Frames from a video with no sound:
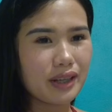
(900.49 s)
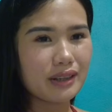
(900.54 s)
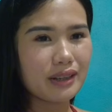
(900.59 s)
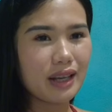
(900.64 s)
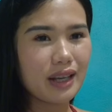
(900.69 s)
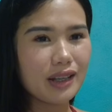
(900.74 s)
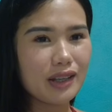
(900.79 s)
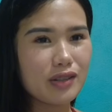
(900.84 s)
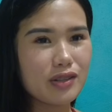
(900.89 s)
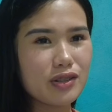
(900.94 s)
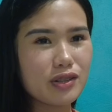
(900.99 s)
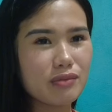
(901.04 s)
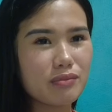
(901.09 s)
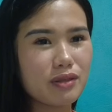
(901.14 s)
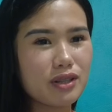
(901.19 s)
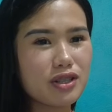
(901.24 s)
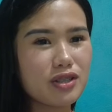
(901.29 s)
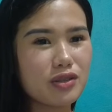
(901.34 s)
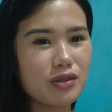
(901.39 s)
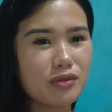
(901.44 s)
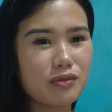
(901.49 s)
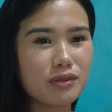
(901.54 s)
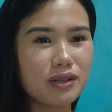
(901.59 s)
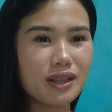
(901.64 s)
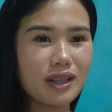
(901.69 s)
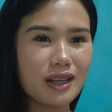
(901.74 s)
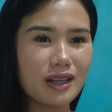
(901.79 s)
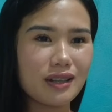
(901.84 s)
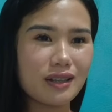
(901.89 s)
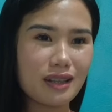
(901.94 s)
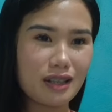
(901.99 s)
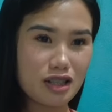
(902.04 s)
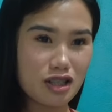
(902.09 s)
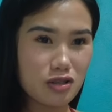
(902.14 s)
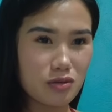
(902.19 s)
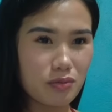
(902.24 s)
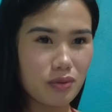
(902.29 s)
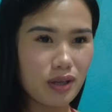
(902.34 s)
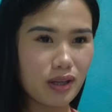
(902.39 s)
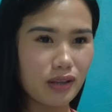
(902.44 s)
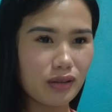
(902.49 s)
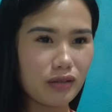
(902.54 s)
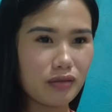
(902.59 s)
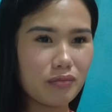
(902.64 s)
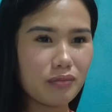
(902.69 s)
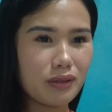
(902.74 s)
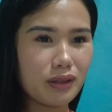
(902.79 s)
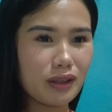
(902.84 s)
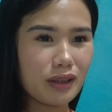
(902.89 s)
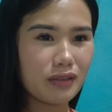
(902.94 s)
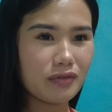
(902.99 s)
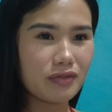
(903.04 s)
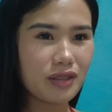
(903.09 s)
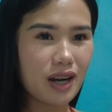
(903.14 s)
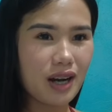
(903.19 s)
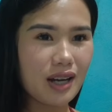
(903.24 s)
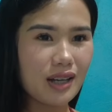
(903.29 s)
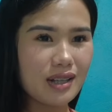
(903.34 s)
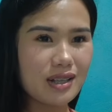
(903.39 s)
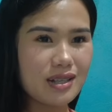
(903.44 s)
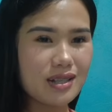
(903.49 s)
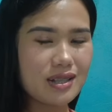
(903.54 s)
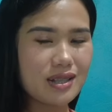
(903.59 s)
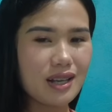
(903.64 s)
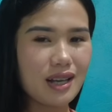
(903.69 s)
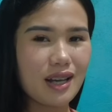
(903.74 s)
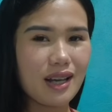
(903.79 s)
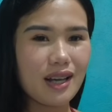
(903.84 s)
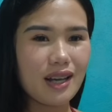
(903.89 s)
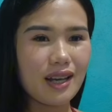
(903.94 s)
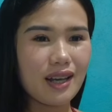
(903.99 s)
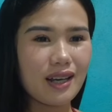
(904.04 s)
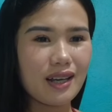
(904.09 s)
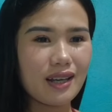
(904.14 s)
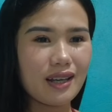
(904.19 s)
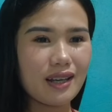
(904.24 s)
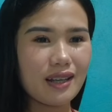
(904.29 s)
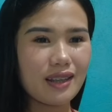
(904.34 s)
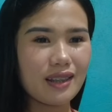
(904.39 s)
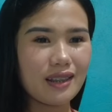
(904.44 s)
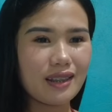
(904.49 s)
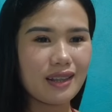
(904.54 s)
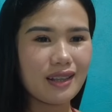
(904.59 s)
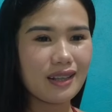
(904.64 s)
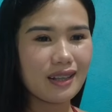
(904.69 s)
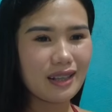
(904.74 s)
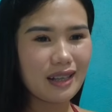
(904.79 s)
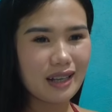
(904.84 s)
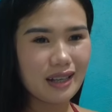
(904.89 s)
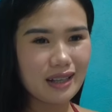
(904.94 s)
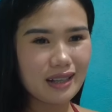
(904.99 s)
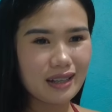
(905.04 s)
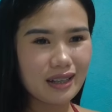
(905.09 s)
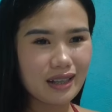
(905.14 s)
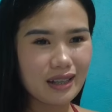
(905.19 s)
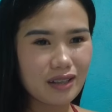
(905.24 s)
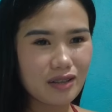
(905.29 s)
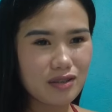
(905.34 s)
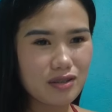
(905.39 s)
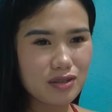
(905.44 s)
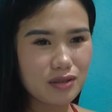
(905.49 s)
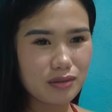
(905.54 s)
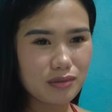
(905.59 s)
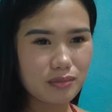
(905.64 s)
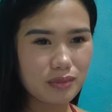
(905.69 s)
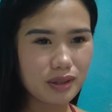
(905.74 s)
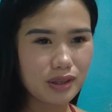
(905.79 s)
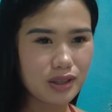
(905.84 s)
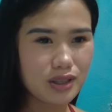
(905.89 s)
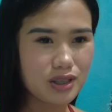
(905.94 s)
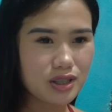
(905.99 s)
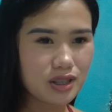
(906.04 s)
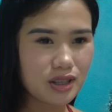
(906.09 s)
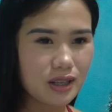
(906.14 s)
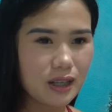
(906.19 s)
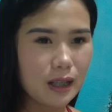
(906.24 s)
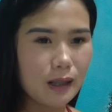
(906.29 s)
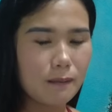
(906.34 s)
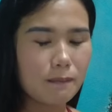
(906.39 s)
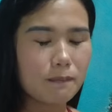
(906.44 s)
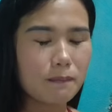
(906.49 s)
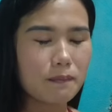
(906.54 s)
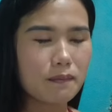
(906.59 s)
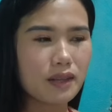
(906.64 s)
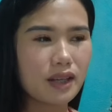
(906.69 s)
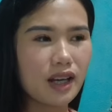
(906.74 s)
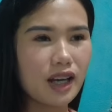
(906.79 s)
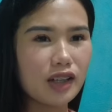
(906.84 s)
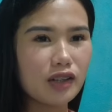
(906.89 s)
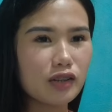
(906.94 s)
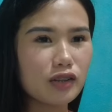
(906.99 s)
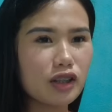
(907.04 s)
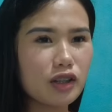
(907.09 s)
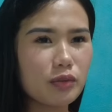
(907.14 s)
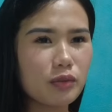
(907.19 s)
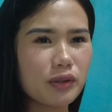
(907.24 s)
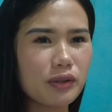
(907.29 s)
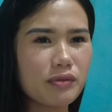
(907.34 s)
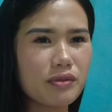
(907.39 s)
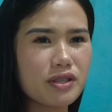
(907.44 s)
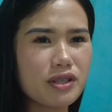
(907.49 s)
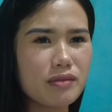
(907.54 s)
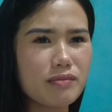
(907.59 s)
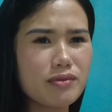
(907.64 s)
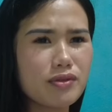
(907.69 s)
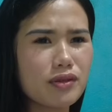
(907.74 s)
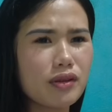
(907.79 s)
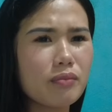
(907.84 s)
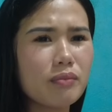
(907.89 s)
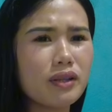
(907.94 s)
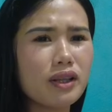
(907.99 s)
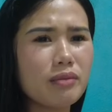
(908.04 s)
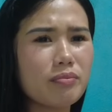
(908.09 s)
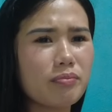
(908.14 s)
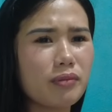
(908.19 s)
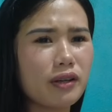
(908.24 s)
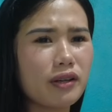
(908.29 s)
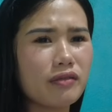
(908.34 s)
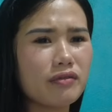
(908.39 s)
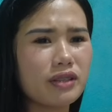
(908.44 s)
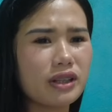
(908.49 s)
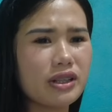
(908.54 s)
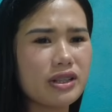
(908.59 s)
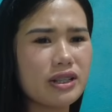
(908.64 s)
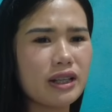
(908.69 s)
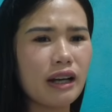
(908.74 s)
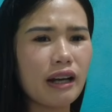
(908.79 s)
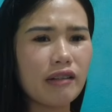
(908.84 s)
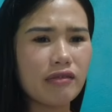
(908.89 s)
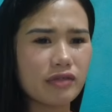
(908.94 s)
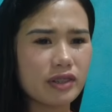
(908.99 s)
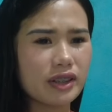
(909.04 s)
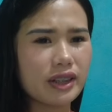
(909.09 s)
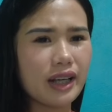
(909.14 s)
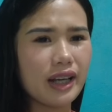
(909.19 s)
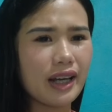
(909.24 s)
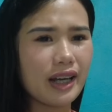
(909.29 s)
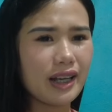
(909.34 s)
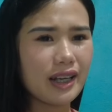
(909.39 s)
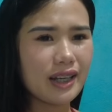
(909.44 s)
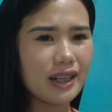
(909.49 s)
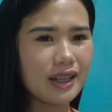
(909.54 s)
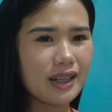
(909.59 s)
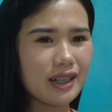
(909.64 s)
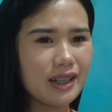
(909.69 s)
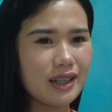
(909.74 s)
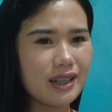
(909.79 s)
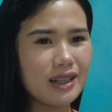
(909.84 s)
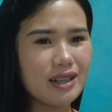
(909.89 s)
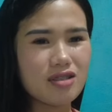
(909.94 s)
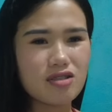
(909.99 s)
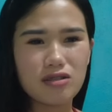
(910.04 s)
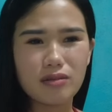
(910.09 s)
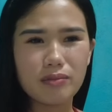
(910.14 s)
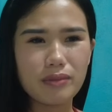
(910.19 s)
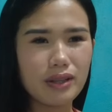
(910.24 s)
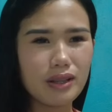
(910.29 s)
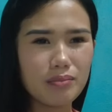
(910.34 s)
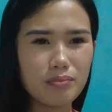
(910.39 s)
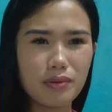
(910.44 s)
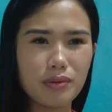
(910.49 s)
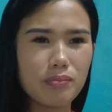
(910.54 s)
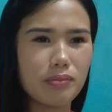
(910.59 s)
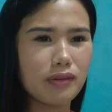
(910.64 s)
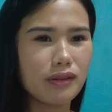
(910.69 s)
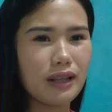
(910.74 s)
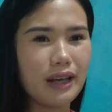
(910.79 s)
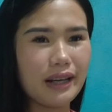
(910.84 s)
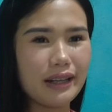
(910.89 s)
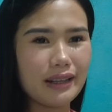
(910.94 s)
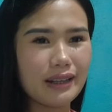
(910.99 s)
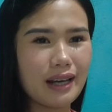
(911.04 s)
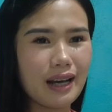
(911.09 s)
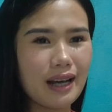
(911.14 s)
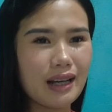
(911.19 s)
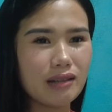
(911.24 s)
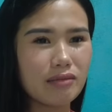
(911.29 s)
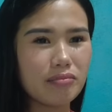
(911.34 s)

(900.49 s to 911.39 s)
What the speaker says: Thank you so much to Rekent as well, who believe us. And yeah, thank you so much. I know that we receive so many perverts every day, so many people like that.